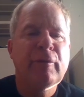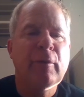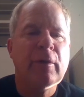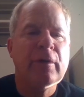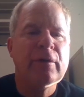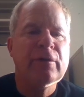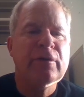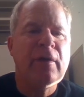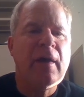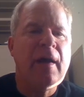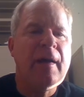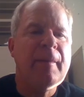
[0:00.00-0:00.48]

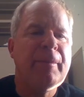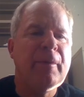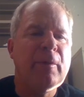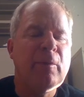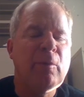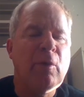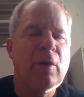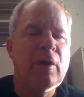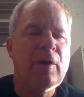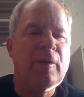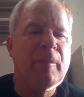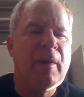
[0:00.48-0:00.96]
For
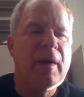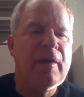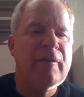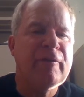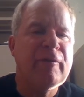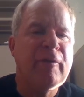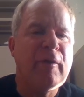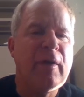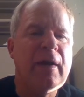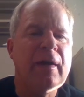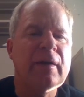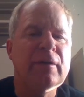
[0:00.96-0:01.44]
example, one of my
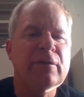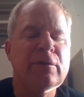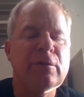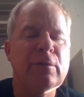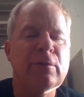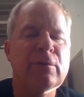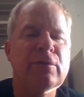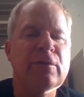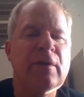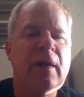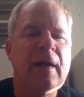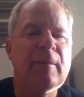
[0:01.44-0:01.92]

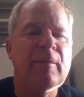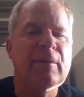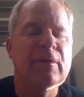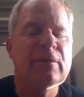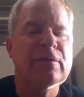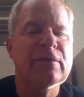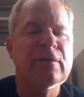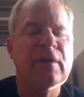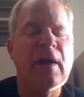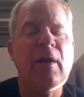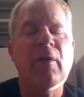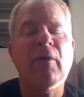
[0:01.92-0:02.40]
friends whose name
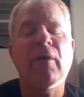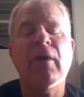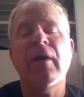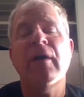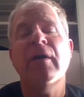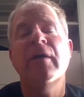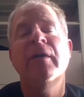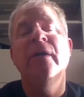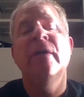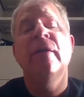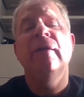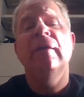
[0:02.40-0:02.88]
is
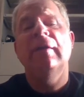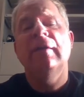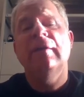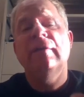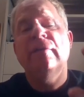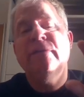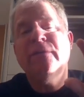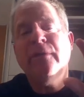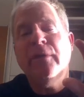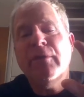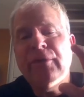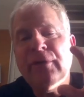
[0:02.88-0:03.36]
Sarah.
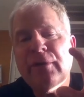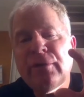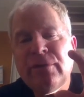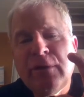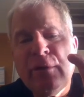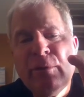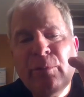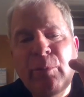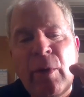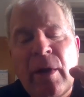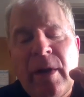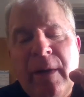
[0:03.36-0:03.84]
So
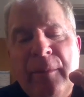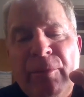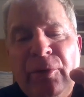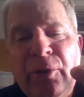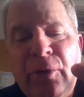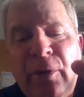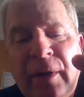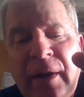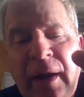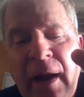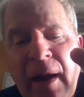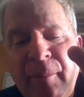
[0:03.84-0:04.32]
this is what I'm
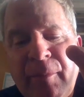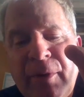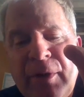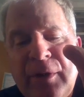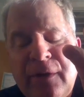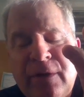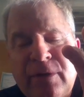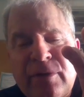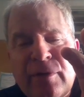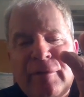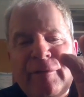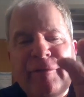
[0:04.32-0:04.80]
doing. I'm
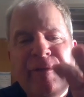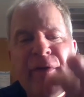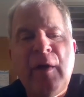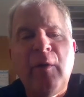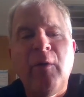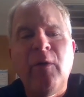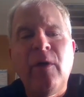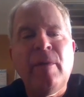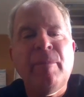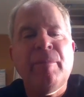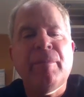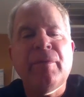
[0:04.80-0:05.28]
going to
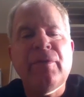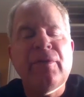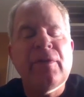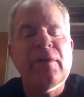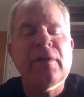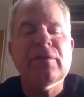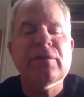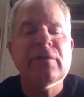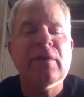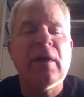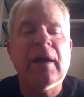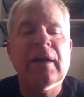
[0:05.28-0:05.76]
develop
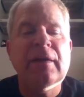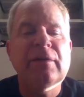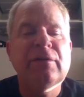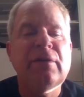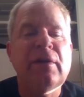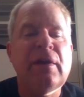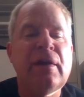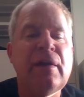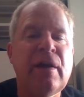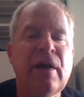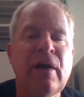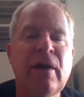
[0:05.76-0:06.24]
this
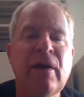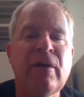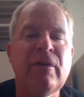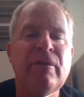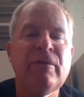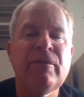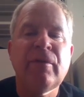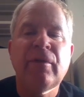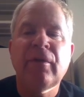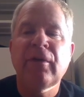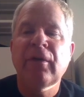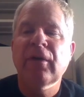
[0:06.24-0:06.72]

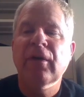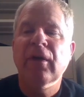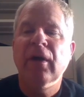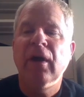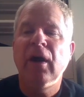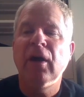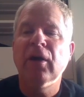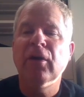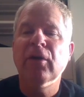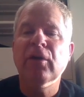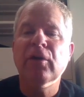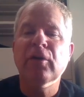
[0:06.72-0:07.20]
idea
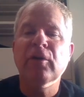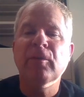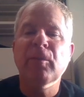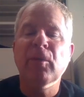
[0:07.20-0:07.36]
a